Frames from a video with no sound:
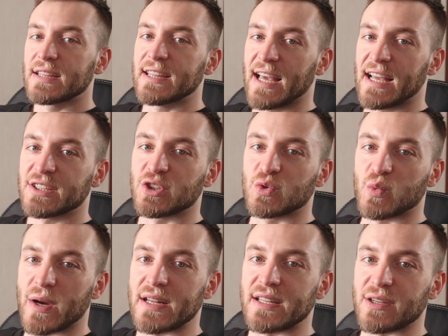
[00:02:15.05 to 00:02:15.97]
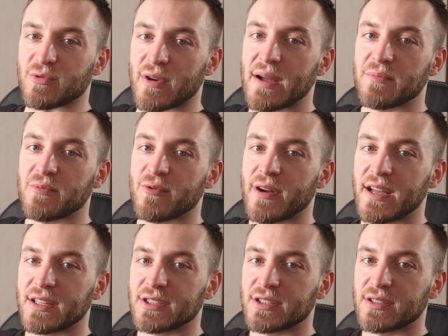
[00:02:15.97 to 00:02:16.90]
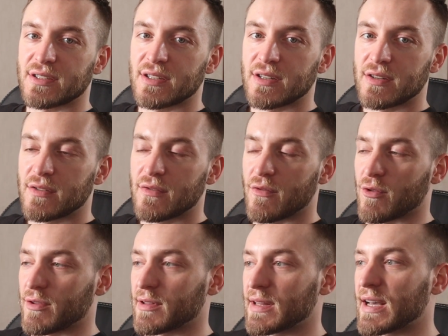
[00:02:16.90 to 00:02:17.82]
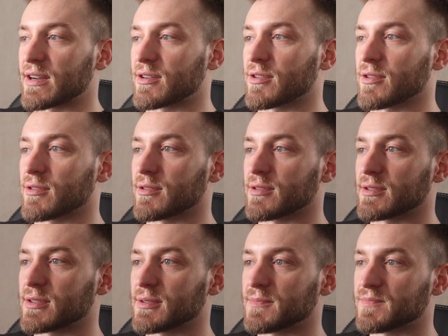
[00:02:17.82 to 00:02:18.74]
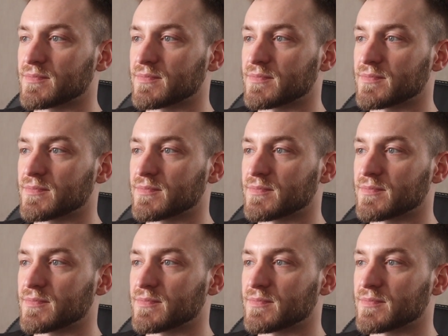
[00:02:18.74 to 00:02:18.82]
10 to 20 rep range for the leg curls.